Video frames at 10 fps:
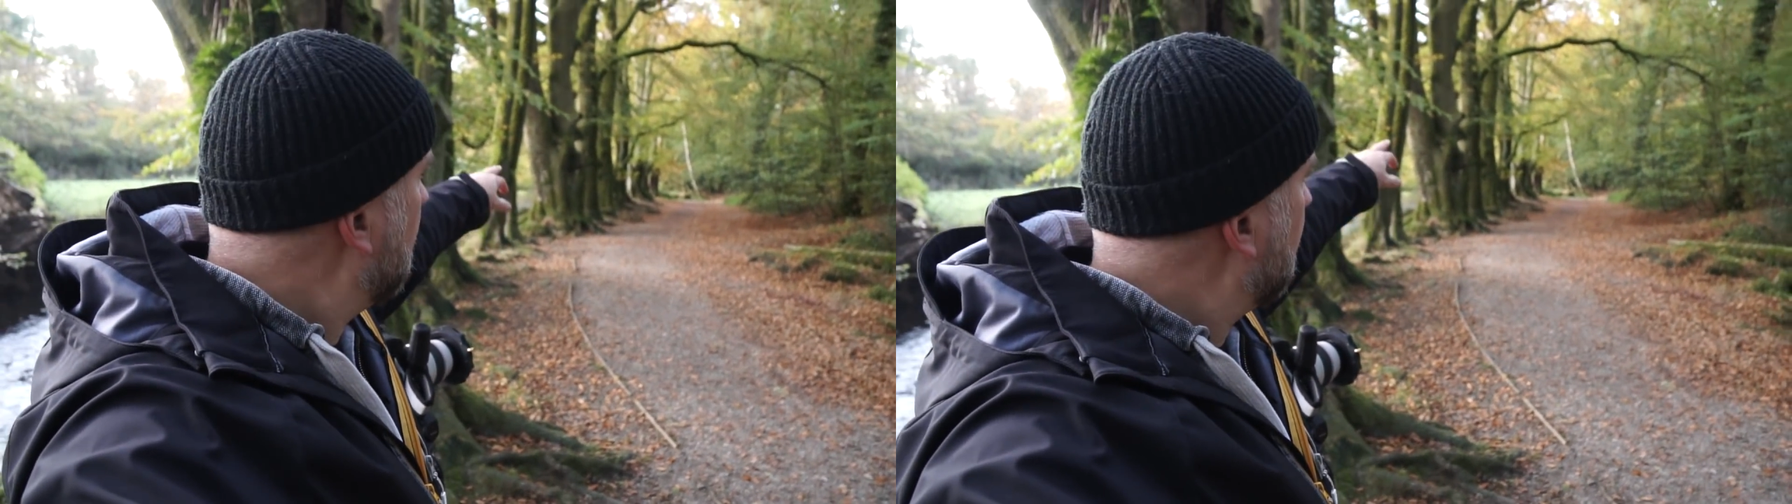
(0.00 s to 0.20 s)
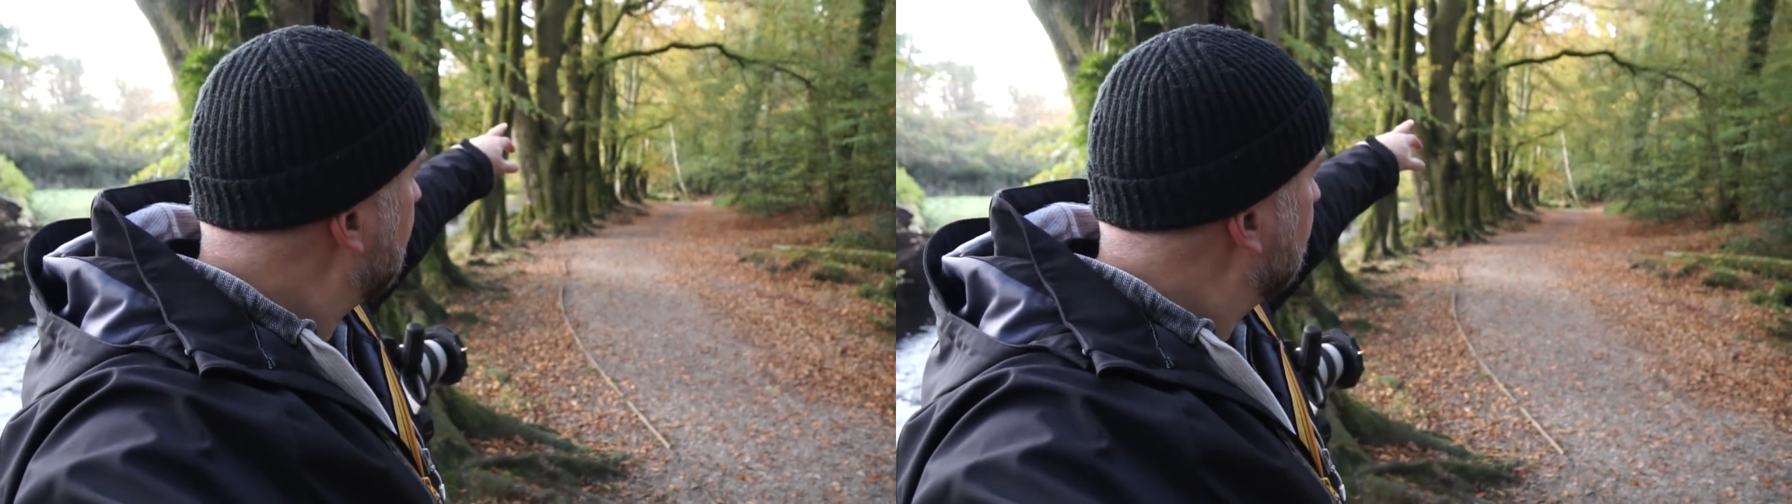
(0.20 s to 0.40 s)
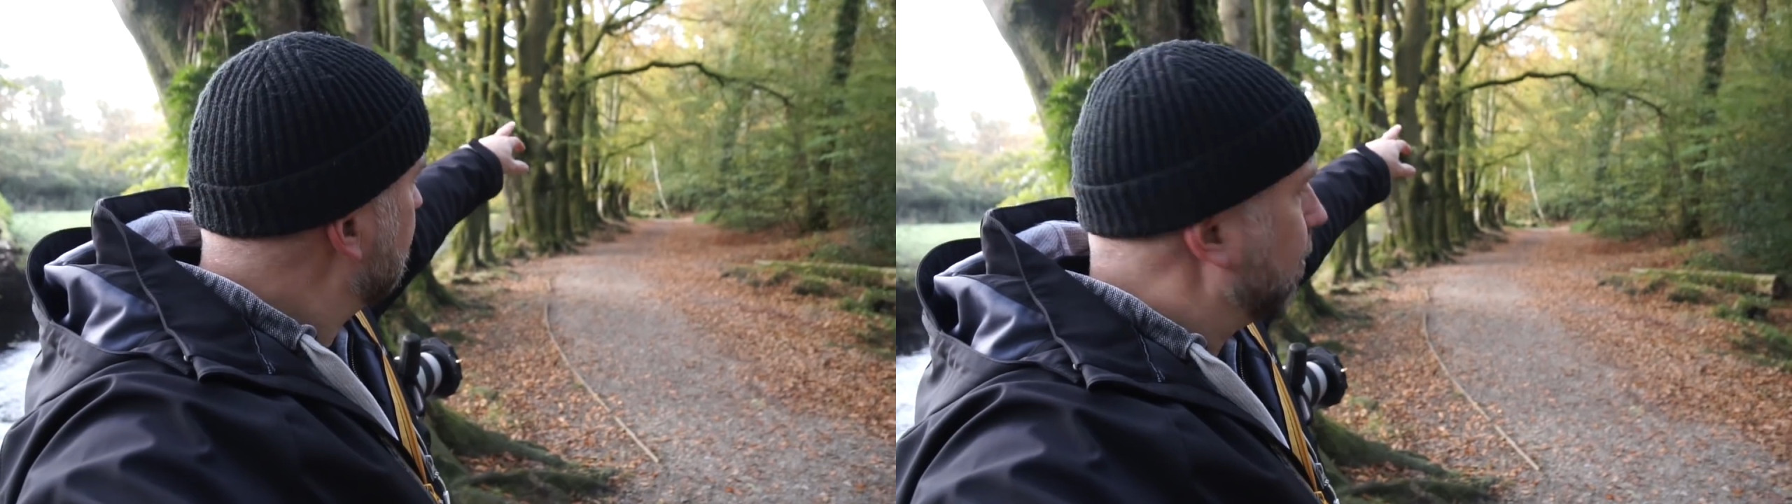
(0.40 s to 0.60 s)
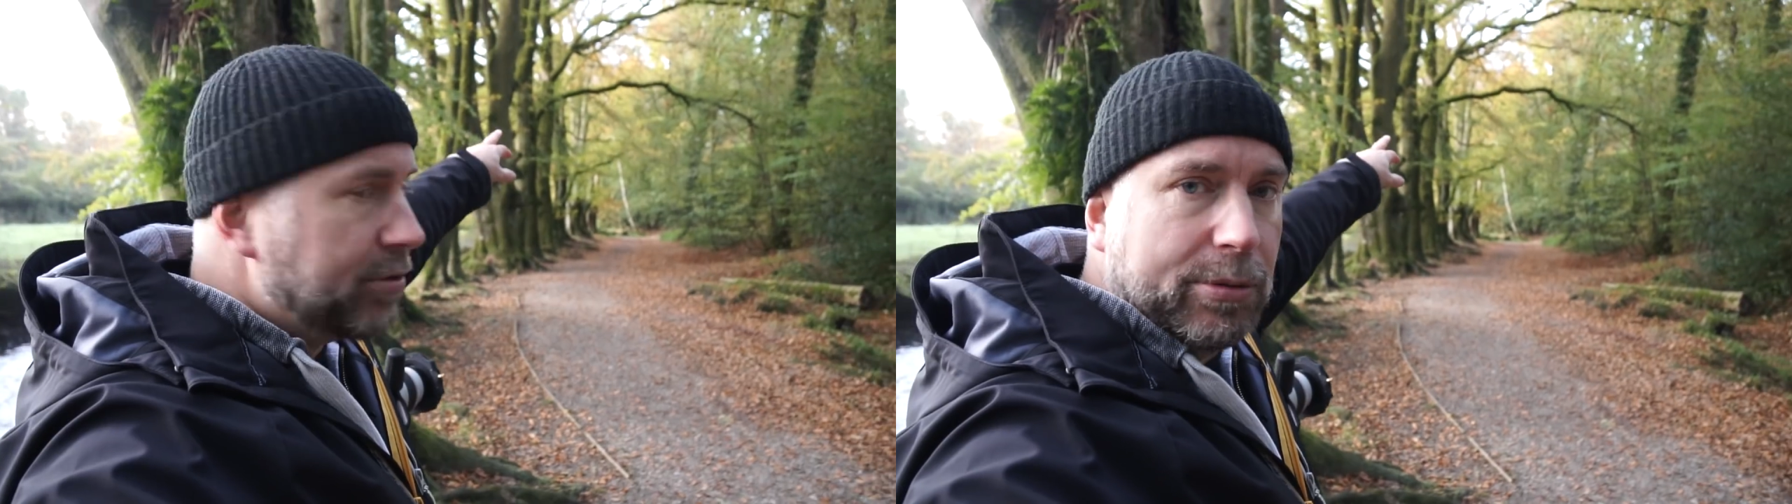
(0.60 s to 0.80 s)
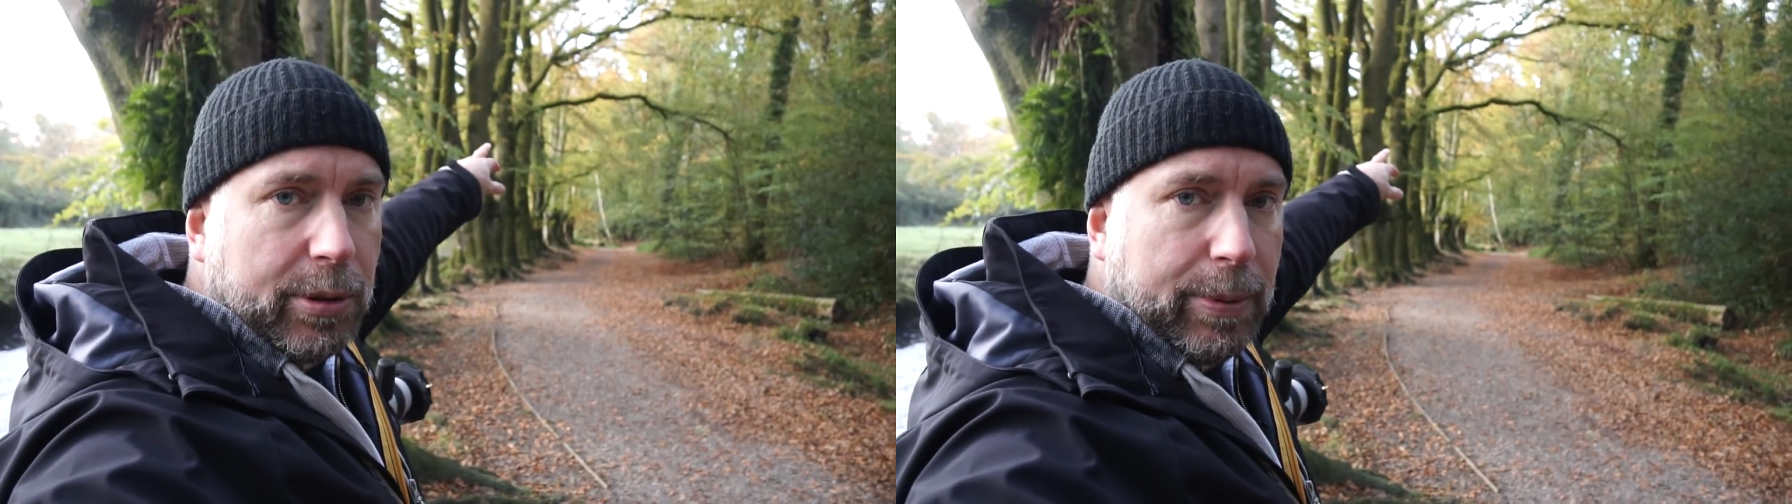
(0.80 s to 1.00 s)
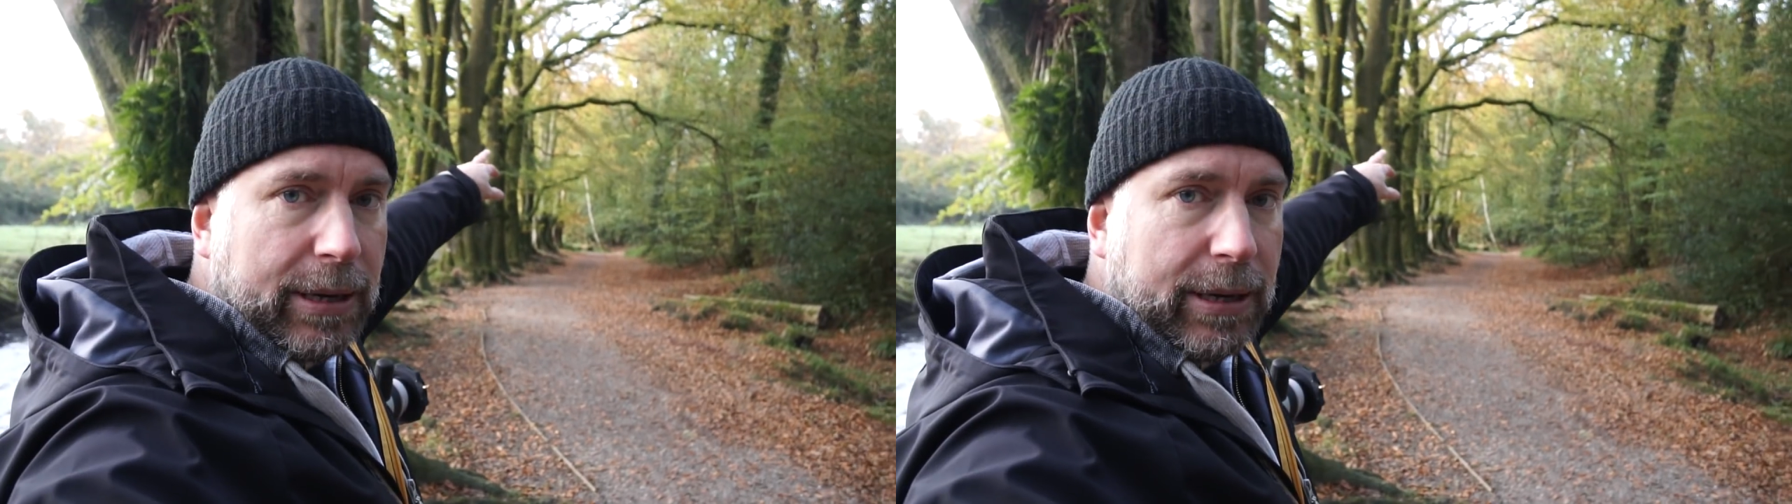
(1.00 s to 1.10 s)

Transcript: and also some of the